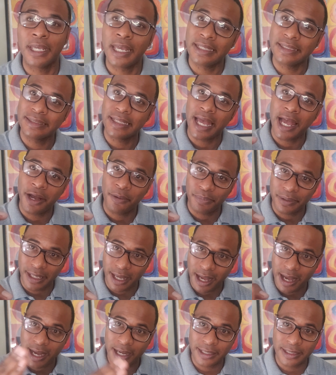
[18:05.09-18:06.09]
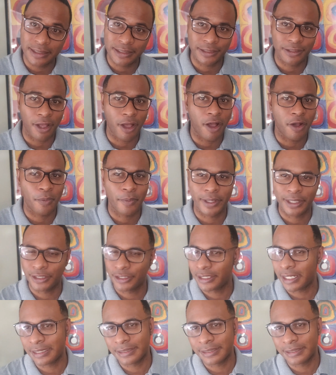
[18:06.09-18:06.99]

Yes, I'll be honest always.